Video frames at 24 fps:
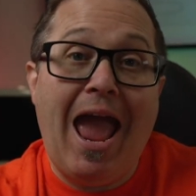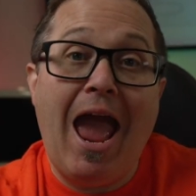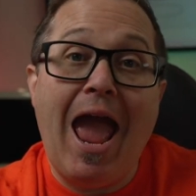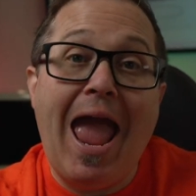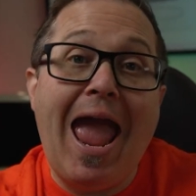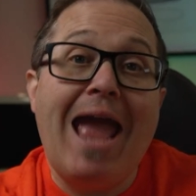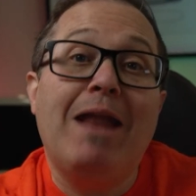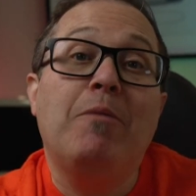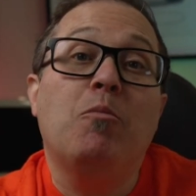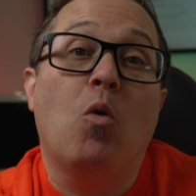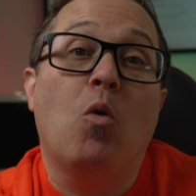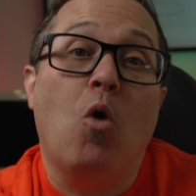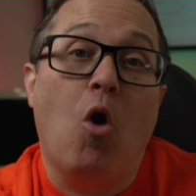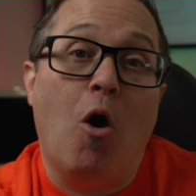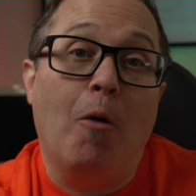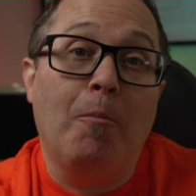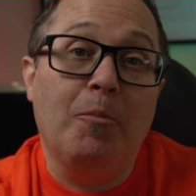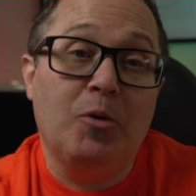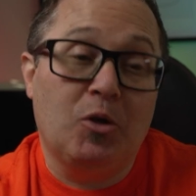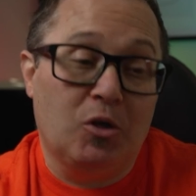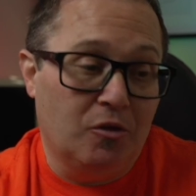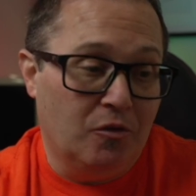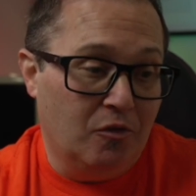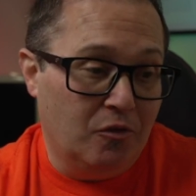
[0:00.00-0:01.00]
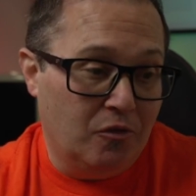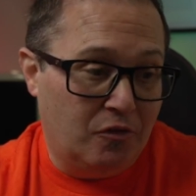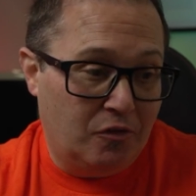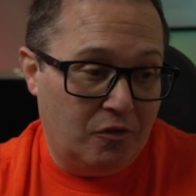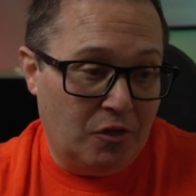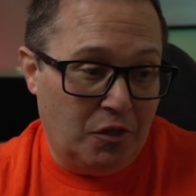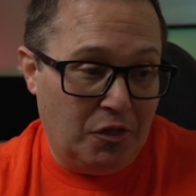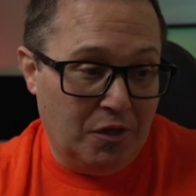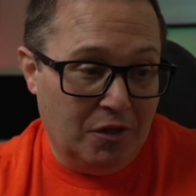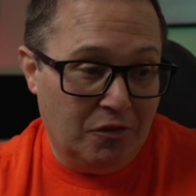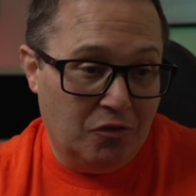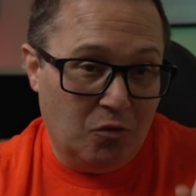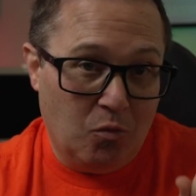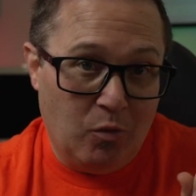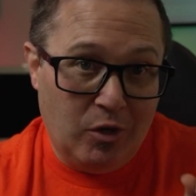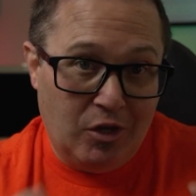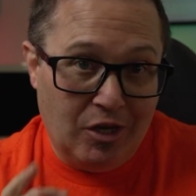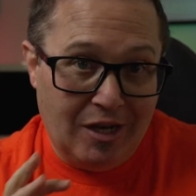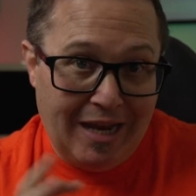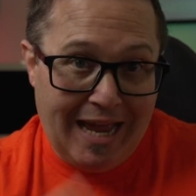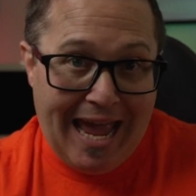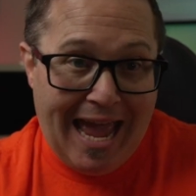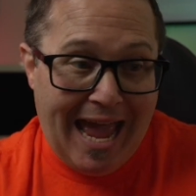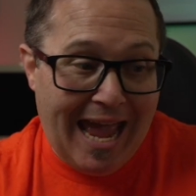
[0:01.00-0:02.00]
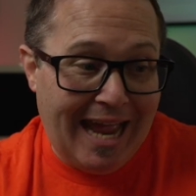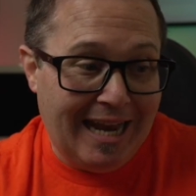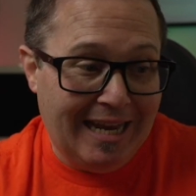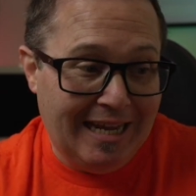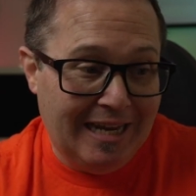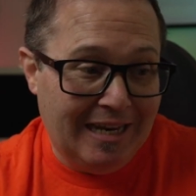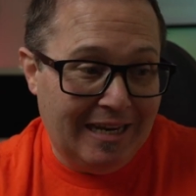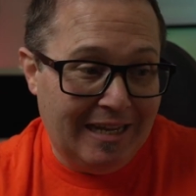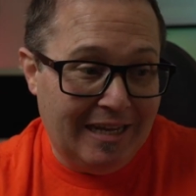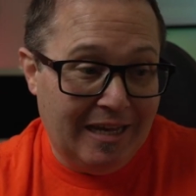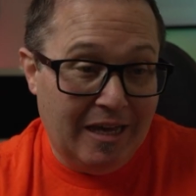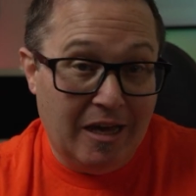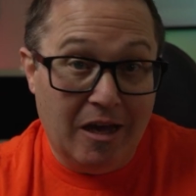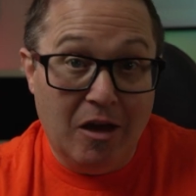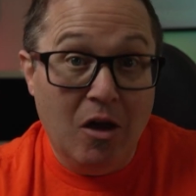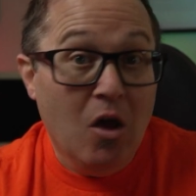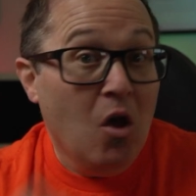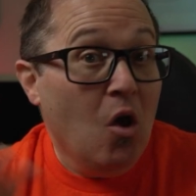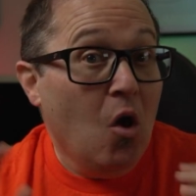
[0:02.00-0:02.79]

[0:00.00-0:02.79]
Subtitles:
add options to things that we could add in here,